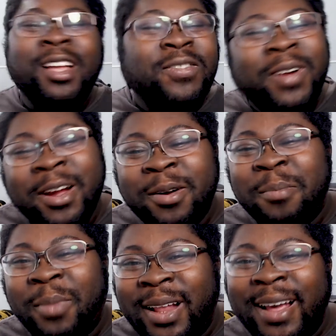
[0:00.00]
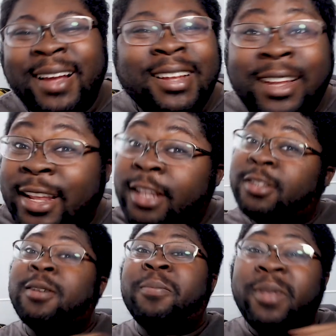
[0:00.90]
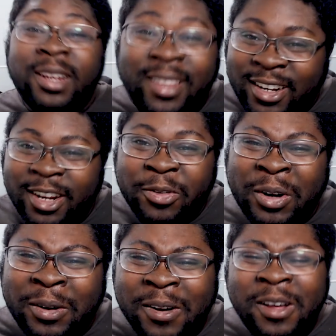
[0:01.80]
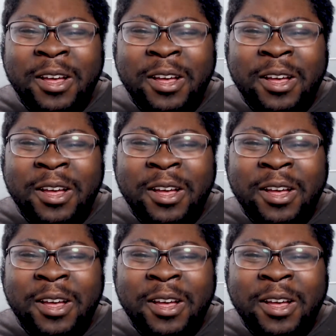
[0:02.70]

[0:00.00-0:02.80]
As for Aaron Black, he's completely different.